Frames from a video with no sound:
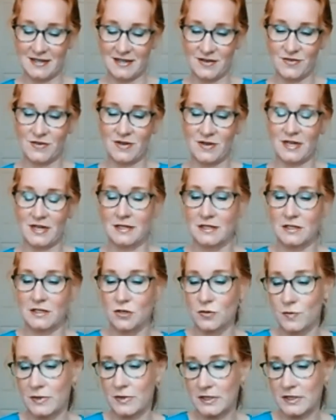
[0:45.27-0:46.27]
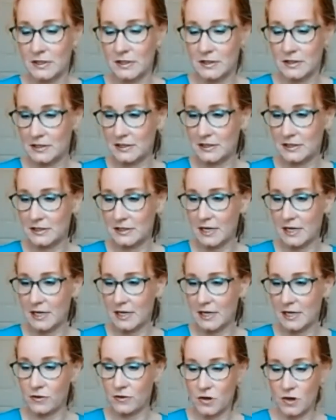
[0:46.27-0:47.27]
All right, turn my sound
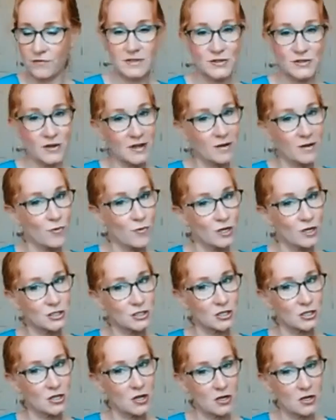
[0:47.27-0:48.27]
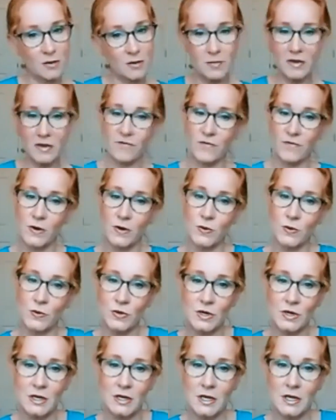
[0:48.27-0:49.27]
off so I can watch along on my
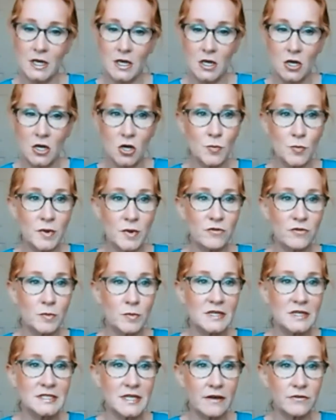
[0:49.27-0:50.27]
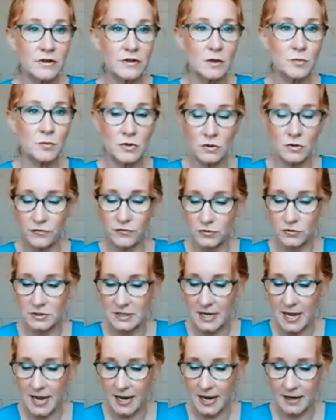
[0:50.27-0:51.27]
phone. Hope everybody's having a beautiful
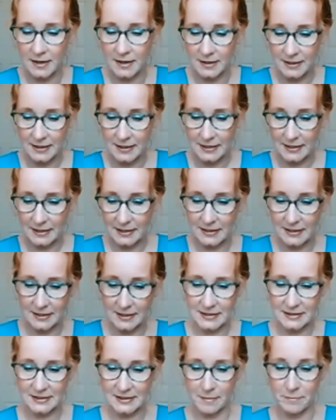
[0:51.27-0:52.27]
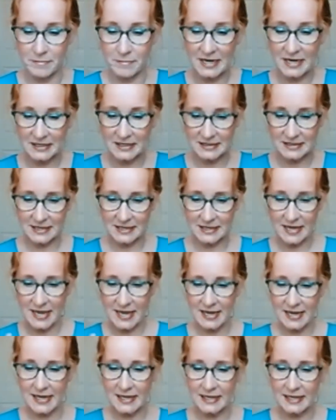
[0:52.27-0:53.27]
day. It is amazing. Hey,
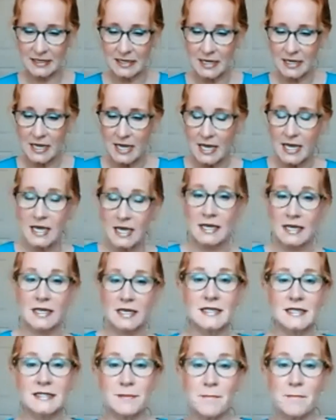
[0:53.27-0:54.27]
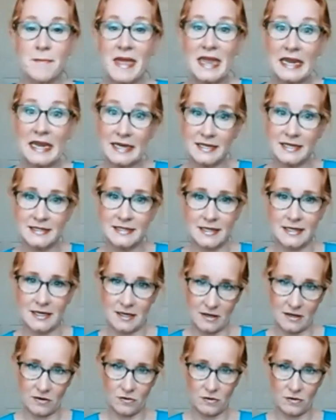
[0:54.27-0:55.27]
Kayleen. It is amazing
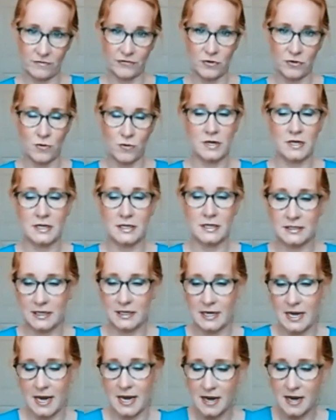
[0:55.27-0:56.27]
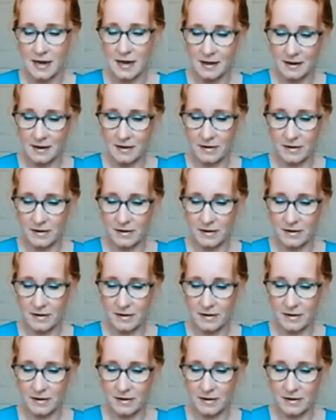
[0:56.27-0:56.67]
here in Florida today.